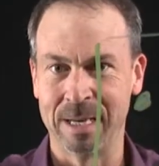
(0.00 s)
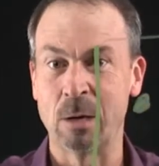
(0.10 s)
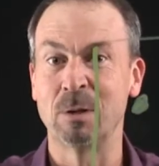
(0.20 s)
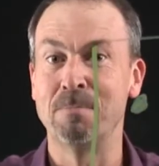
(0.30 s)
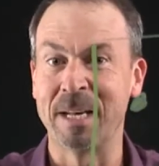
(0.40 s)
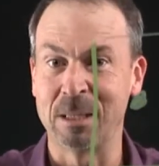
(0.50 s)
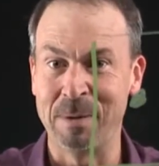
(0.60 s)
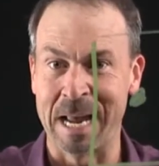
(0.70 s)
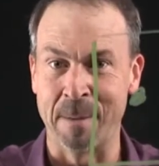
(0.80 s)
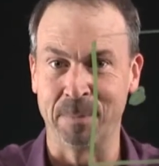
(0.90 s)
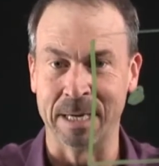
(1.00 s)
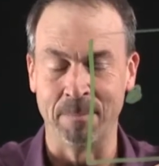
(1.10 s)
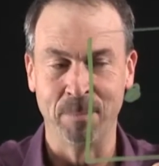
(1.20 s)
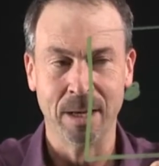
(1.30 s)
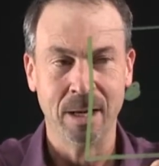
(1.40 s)
It was meant to be empty.
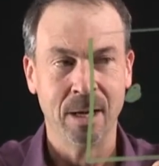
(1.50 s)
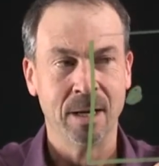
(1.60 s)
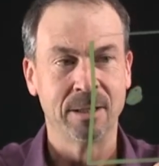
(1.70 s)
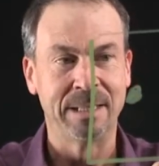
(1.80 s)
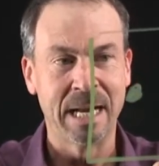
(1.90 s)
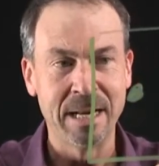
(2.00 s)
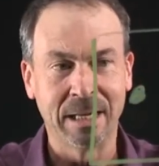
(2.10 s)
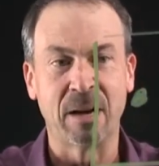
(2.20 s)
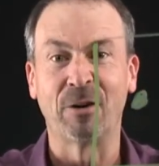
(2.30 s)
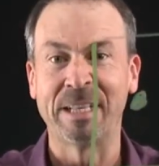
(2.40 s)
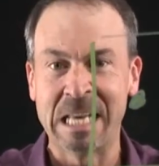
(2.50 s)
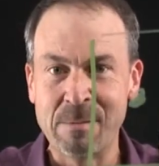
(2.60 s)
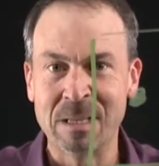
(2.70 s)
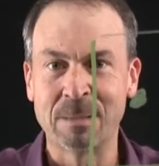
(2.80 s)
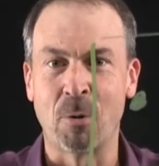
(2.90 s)
So that technically, I've got to
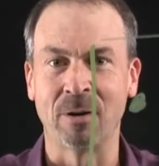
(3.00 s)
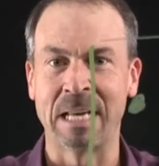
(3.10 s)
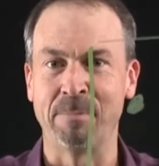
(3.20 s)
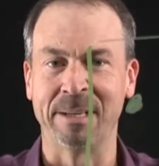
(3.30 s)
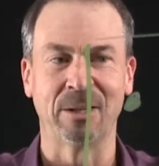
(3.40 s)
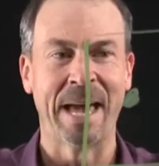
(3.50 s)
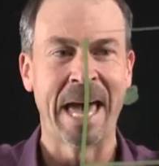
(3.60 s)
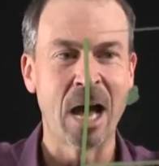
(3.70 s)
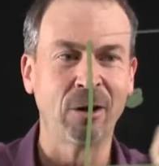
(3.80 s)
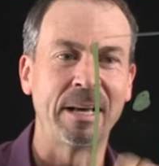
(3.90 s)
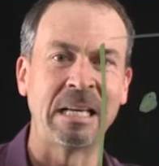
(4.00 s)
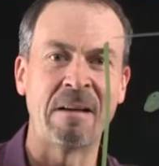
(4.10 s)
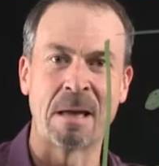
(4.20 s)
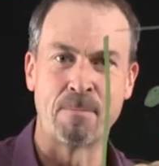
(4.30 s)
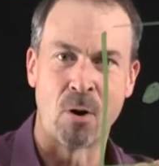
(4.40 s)
keep this box empty. So how could I
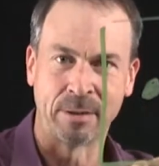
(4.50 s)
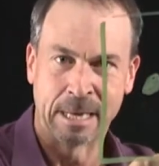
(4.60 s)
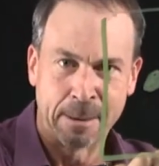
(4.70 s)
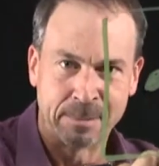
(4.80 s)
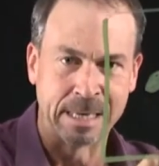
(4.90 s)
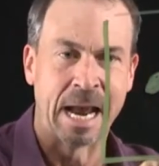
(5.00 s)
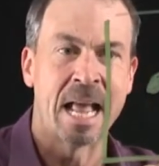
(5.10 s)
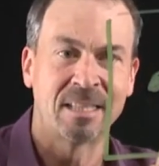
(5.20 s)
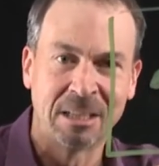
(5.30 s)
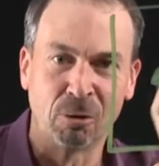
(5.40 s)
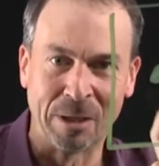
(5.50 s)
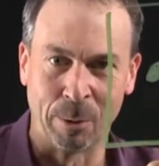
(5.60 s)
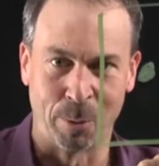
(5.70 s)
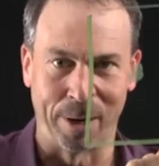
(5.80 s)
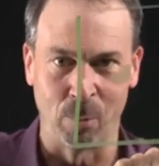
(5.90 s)
keep that box empty and still deal
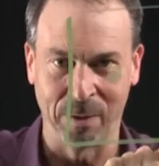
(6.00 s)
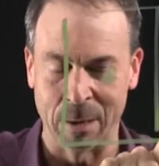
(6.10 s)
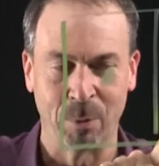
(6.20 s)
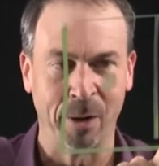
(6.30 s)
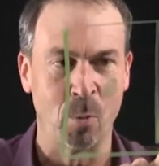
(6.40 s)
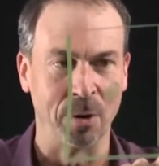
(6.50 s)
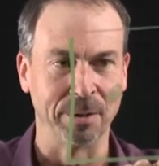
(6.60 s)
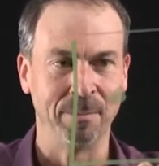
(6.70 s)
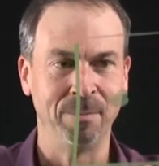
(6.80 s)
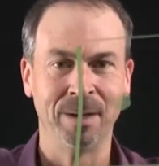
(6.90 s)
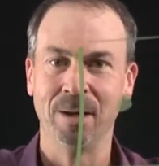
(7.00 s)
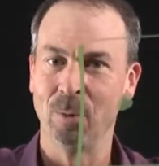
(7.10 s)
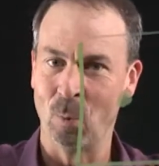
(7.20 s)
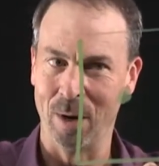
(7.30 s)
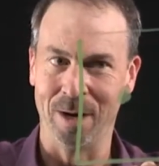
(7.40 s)
with what I get what I want?
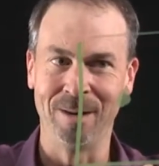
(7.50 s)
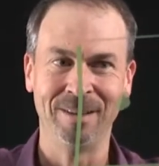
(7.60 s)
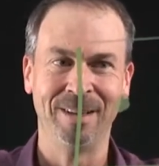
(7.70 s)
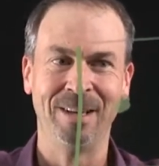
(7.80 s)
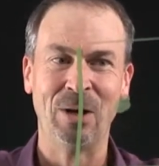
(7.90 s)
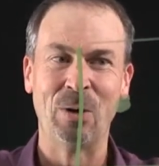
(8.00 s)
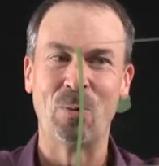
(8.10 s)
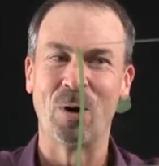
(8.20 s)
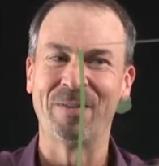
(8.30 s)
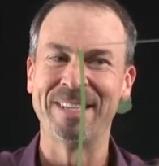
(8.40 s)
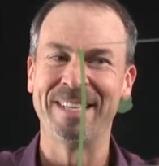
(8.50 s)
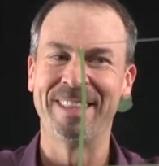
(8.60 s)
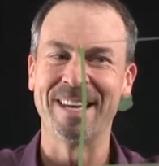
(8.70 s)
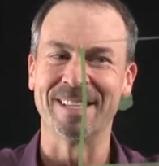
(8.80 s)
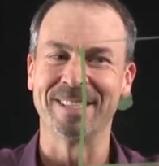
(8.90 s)
Well, what if I did
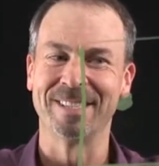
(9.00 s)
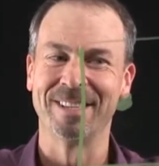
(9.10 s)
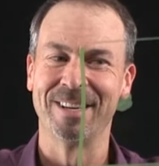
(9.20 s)
this?